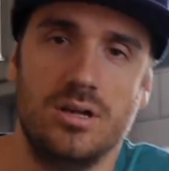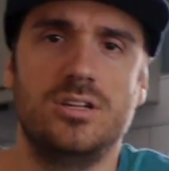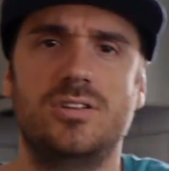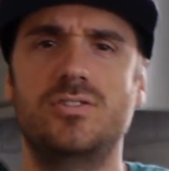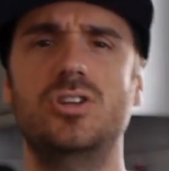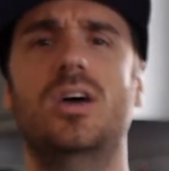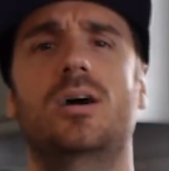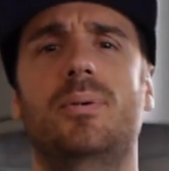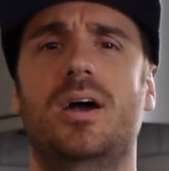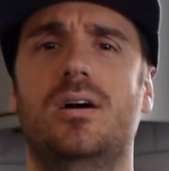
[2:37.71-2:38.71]
So if you do that
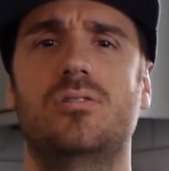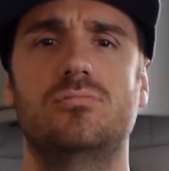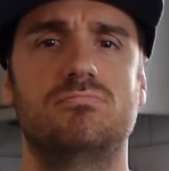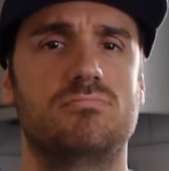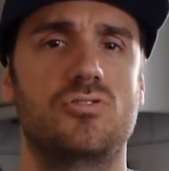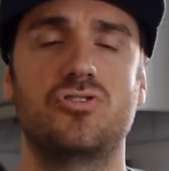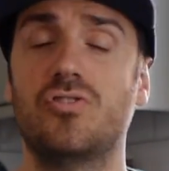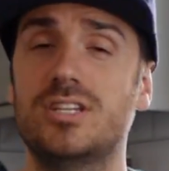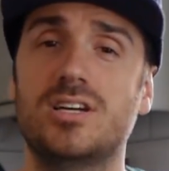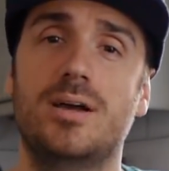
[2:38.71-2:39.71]
about
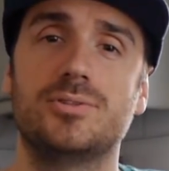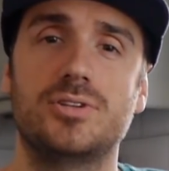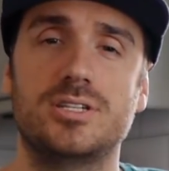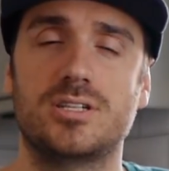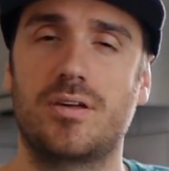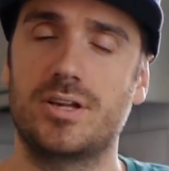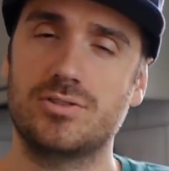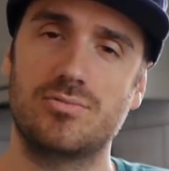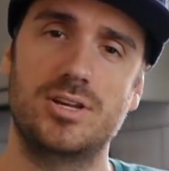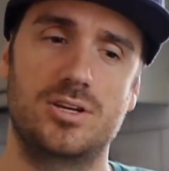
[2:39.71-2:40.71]
3 times on each side, that's
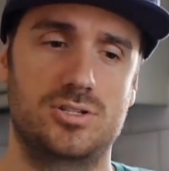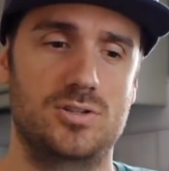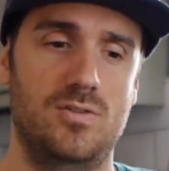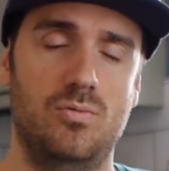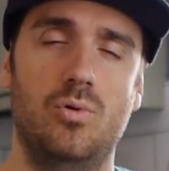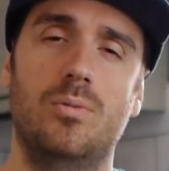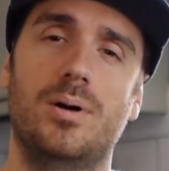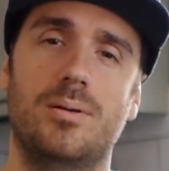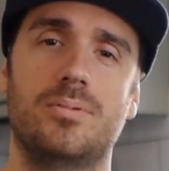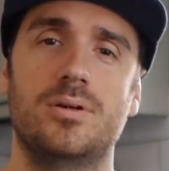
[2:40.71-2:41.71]
a really good sort of warm
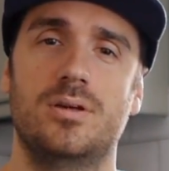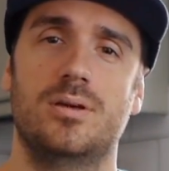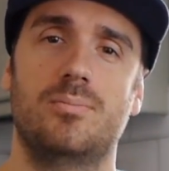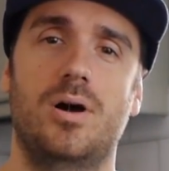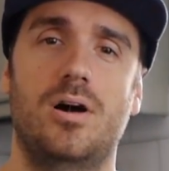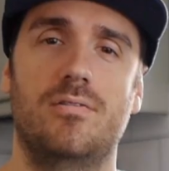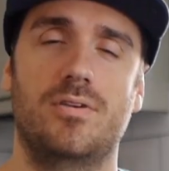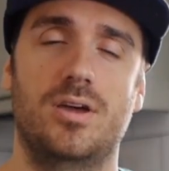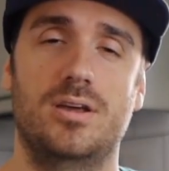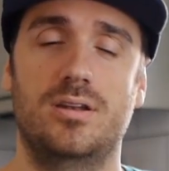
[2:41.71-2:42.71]
up part of
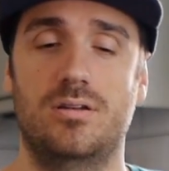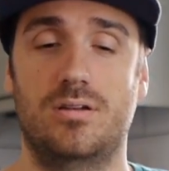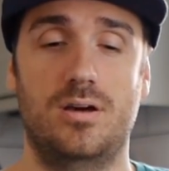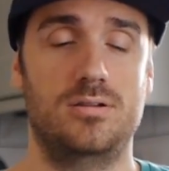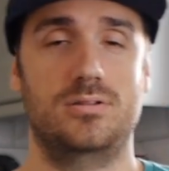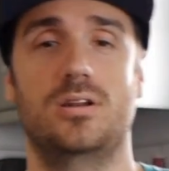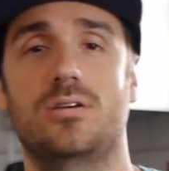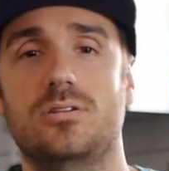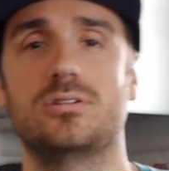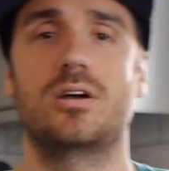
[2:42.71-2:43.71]
it, and
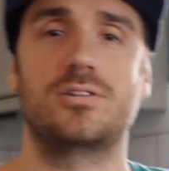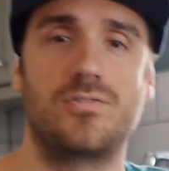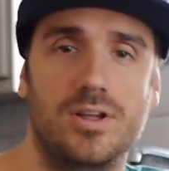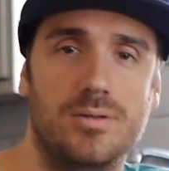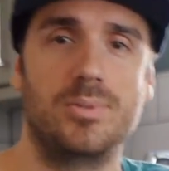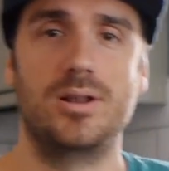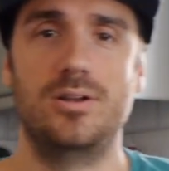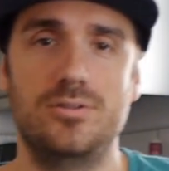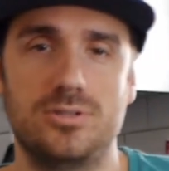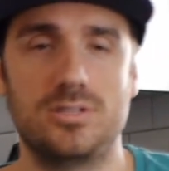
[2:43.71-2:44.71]
you start to feel a bit
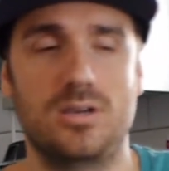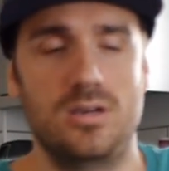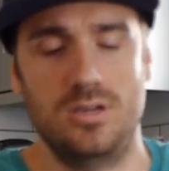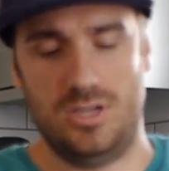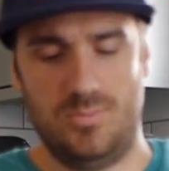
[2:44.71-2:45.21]
looser.